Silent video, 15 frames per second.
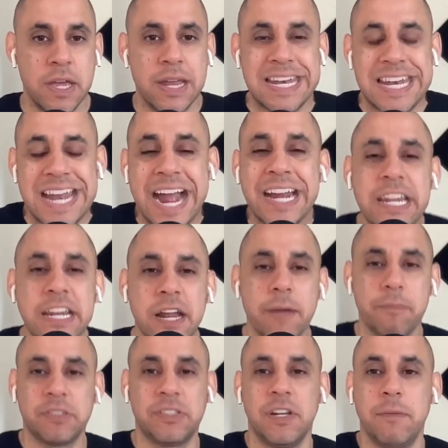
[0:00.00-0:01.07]

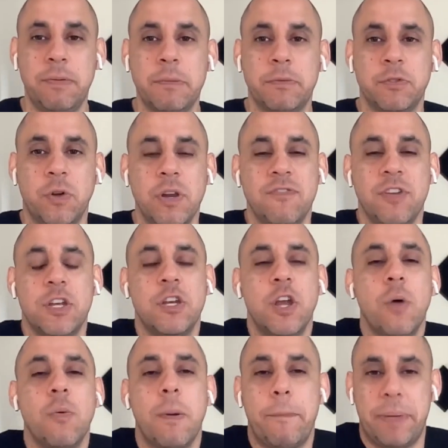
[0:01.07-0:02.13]
99% of people don't even
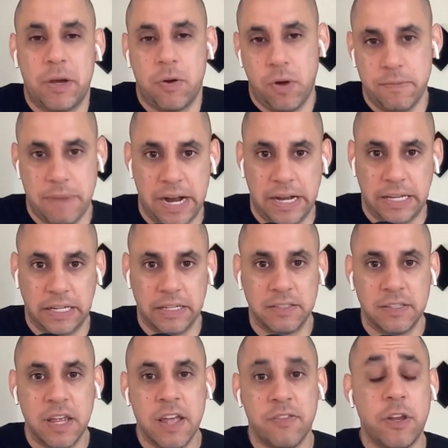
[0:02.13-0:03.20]
know what Bitcoin mining
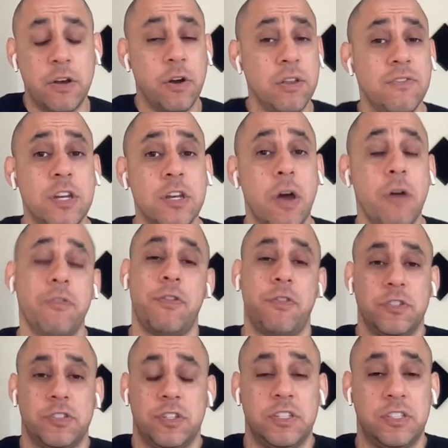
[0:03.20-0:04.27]
is. They don't even know that
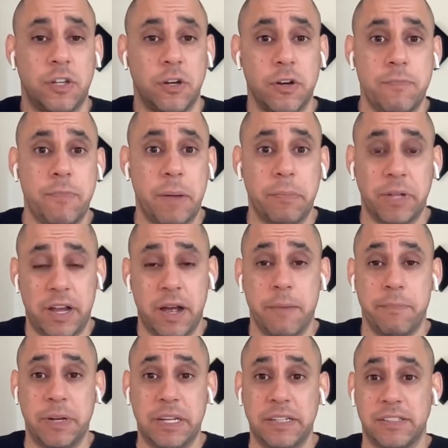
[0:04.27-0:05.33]
there's these 30 public
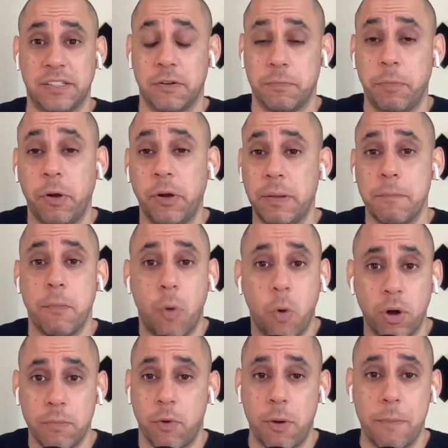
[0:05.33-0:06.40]
companies that are putting
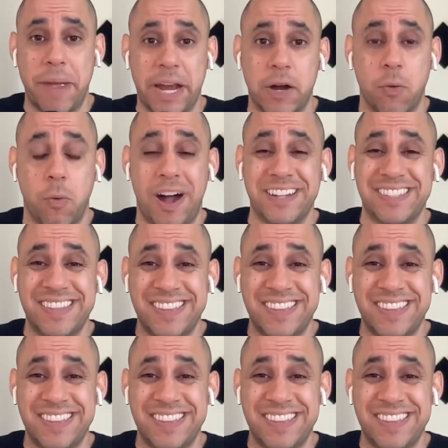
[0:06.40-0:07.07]
more and more megawatts,